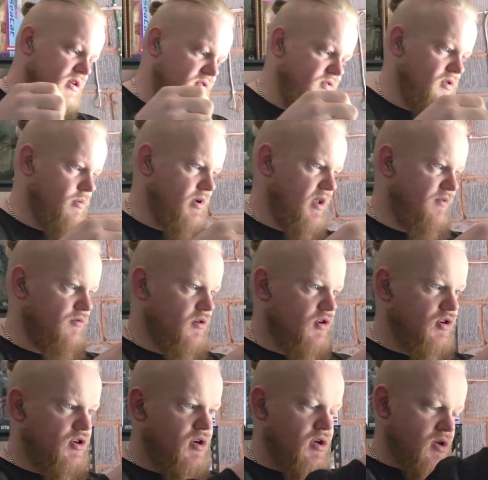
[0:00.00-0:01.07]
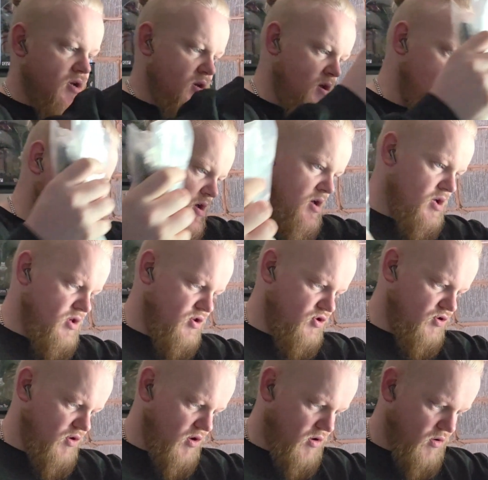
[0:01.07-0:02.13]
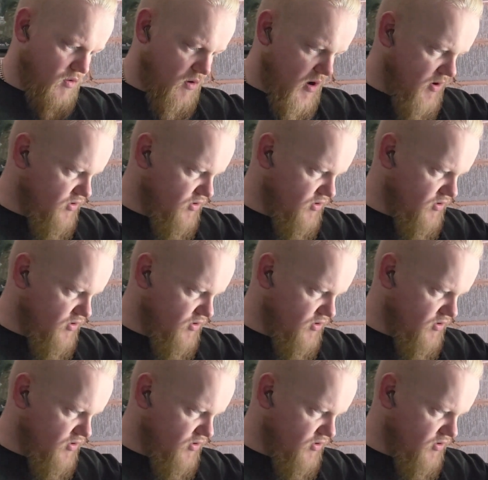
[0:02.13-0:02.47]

each for them on average. So I